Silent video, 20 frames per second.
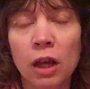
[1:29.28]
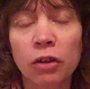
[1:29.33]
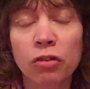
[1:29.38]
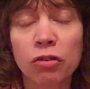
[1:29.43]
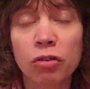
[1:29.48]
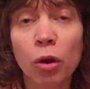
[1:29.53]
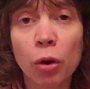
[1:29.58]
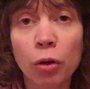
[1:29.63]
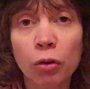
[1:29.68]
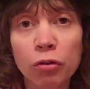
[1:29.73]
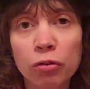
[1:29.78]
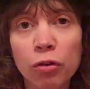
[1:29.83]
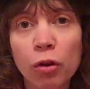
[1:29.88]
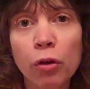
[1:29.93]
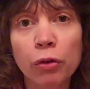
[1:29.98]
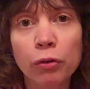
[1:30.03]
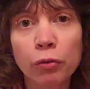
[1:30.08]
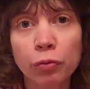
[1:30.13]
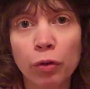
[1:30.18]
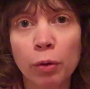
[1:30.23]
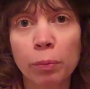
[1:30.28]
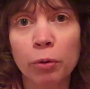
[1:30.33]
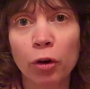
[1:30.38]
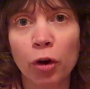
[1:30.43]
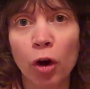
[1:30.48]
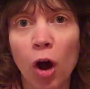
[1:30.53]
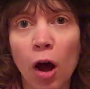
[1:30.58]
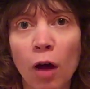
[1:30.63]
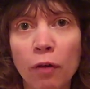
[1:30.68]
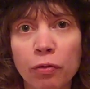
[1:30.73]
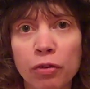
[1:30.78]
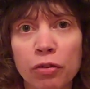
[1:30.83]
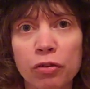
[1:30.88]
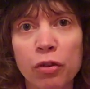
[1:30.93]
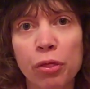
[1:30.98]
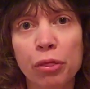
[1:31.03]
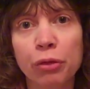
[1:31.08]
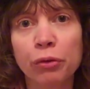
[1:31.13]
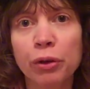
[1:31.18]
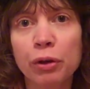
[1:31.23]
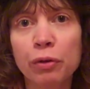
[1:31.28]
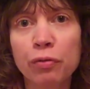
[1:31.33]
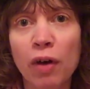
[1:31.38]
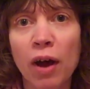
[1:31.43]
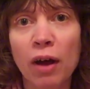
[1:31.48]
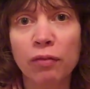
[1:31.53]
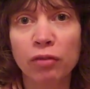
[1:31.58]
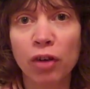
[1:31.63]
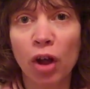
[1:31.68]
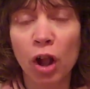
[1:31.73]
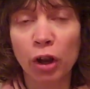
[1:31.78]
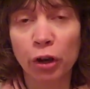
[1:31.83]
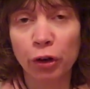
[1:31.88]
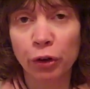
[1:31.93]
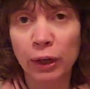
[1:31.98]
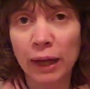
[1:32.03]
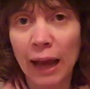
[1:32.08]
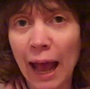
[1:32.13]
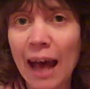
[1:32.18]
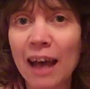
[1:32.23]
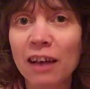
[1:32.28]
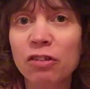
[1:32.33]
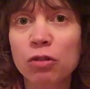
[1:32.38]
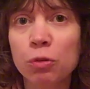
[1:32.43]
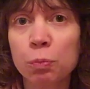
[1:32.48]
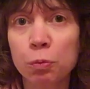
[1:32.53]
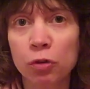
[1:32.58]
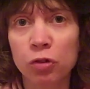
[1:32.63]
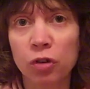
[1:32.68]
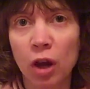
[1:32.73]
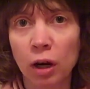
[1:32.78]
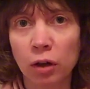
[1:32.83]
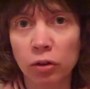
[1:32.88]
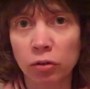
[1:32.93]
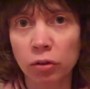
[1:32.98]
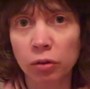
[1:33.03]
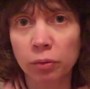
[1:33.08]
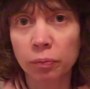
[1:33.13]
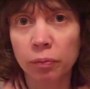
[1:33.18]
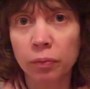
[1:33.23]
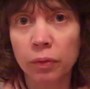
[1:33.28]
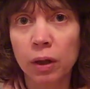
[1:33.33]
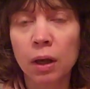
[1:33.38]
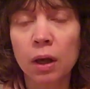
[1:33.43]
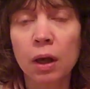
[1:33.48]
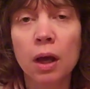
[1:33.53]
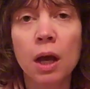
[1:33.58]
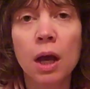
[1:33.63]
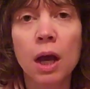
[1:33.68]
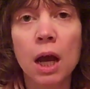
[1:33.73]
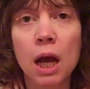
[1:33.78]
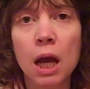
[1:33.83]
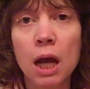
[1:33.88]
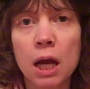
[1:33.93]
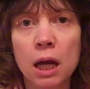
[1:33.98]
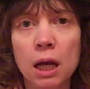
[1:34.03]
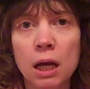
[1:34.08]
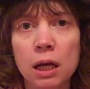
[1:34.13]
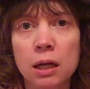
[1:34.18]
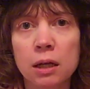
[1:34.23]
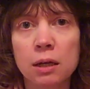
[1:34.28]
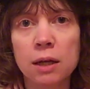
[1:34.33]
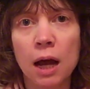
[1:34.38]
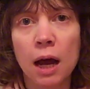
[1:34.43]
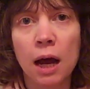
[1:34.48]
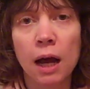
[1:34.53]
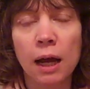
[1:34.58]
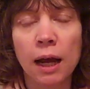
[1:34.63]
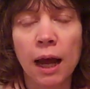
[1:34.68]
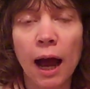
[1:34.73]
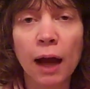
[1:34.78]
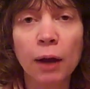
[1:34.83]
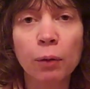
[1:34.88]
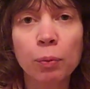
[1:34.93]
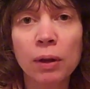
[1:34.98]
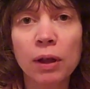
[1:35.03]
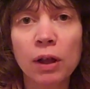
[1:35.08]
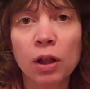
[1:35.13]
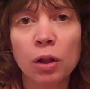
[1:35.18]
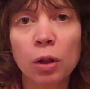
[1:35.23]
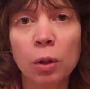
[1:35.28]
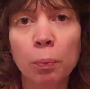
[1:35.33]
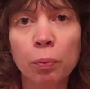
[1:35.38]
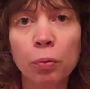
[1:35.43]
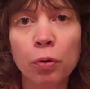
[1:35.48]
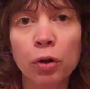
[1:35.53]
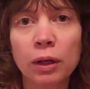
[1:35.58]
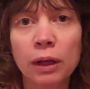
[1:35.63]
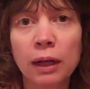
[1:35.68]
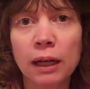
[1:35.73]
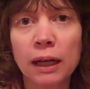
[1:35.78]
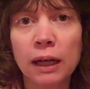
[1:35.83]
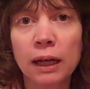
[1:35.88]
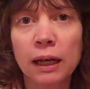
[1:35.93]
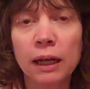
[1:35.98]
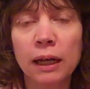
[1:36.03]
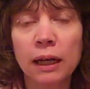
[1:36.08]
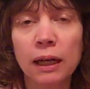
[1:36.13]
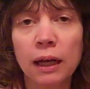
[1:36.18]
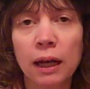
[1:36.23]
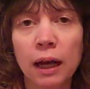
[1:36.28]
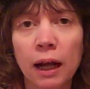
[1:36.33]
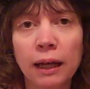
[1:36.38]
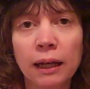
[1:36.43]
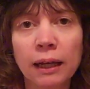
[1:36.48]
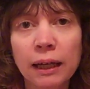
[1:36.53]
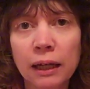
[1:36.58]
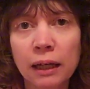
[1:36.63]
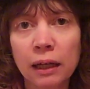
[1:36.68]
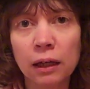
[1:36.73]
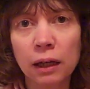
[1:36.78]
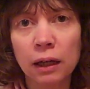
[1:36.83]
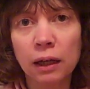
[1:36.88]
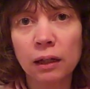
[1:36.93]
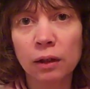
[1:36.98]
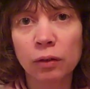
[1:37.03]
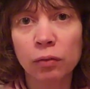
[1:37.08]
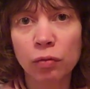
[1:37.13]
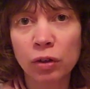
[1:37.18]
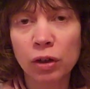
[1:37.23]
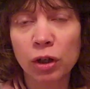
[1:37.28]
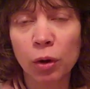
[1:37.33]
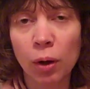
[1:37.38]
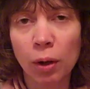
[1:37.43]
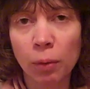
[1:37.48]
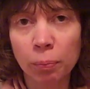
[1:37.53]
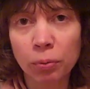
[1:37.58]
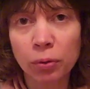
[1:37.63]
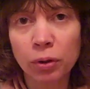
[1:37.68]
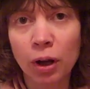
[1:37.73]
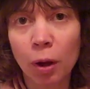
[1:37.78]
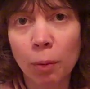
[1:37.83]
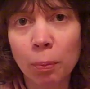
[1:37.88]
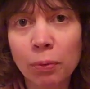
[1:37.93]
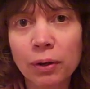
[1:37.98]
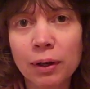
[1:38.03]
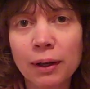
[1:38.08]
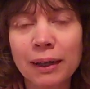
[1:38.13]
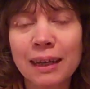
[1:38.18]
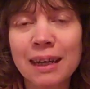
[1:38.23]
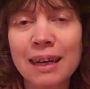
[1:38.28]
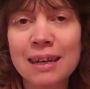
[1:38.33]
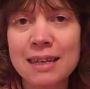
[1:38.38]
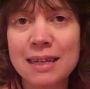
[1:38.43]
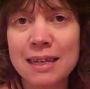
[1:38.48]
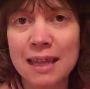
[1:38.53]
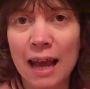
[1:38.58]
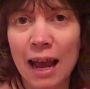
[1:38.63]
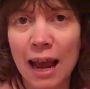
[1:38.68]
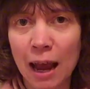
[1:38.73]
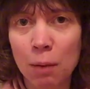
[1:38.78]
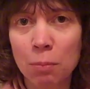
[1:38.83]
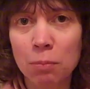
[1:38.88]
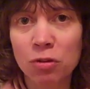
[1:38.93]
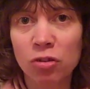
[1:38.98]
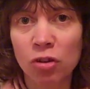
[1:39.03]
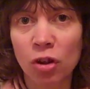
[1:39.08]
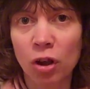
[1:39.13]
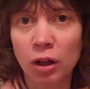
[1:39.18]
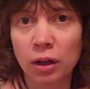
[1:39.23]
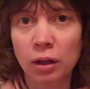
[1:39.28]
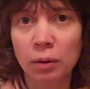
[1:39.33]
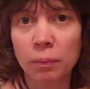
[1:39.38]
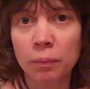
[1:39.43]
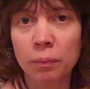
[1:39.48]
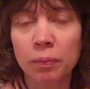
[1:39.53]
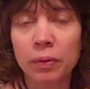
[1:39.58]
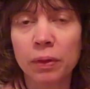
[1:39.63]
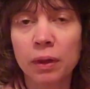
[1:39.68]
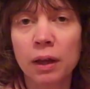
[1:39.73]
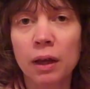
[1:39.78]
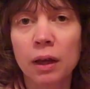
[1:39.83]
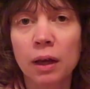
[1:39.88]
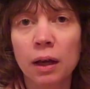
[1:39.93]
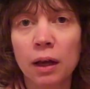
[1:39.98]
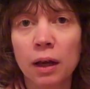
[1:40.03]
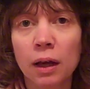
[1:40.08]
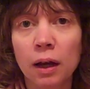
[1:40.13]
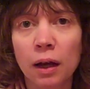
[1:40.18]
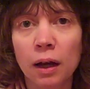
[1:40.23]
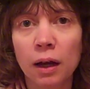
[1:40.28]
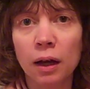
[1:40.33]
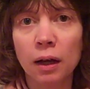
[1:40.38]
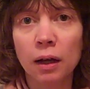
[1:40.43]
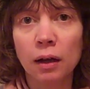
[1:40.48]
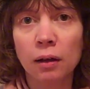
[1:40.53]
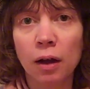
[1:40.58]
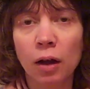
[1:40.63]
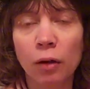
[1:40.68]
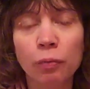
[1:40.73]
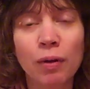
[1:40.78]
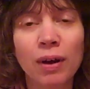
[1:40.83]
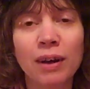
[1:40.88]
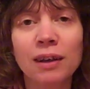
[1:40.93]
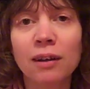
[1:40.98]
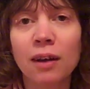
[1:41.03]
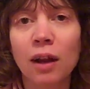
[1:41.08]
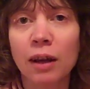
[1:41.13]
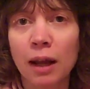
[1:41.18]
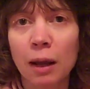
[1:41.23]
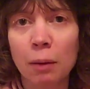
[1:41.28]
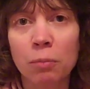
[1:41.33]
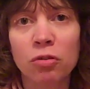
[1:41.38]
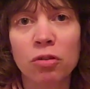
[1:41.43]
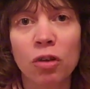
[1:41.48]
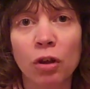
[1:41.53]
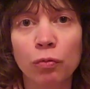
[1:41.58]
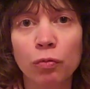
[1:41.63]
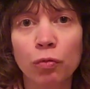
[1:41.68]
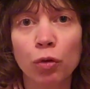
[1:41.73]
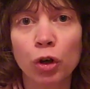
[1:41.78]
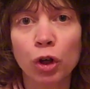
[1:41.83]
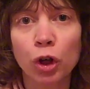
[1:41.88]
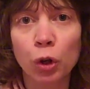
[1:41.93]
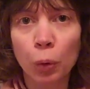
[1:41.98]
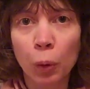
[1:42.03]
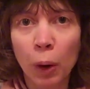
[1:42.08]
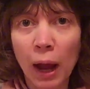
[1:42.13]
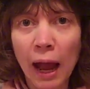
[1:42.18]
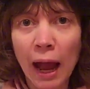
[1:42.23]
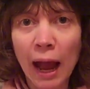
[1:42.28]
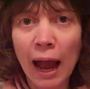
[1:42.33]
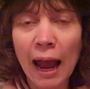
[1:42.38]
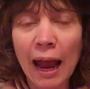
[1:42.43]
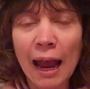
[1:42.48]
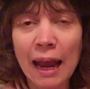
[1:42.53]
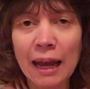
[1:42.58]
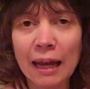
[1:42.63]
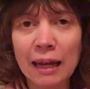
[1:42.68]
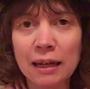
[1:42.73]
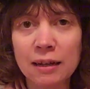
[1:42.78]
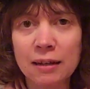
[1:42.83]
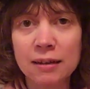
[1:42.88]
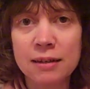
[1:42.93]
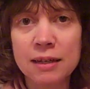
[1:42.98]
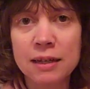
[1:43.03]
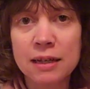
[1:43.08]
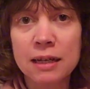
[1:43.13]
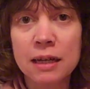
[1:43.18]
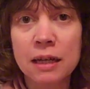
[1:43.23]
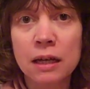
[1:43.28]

sold from her office a $35 cast protector, and I will put a link in the video. I'll put a link to the Amazon. I'll find it on Amazon for you, and